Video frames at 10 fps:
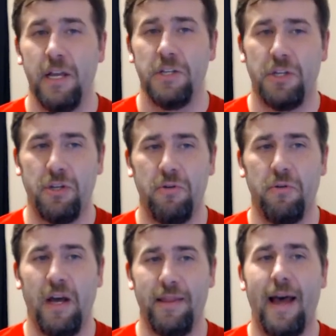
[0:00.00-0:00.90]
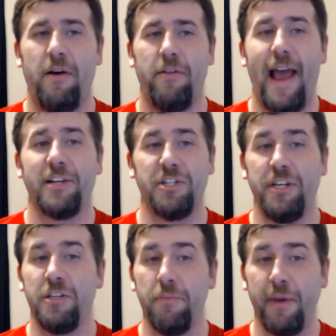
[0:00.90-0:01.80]
to allow
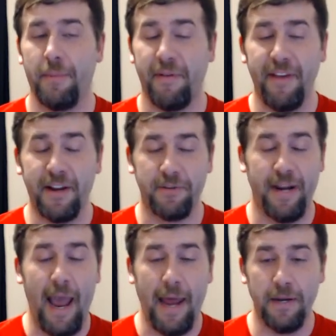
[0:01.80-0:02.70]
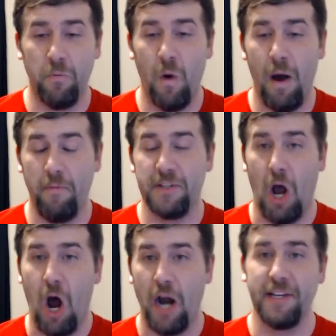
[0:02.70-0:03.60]
Lashley to pick up the victory. And what
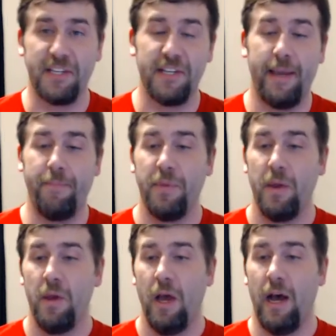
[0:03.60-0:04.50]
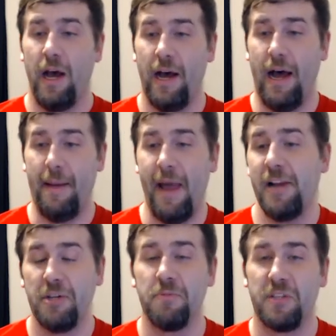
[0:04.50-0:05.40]
was honestly a
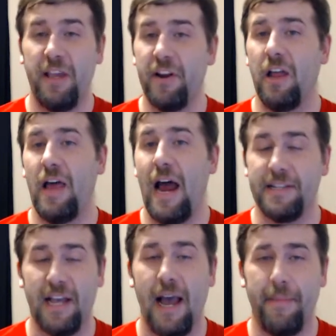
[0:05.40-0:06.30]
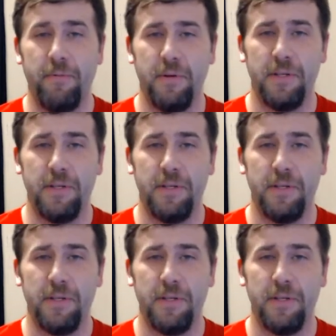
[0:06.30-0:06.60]
match that was given a lot of time.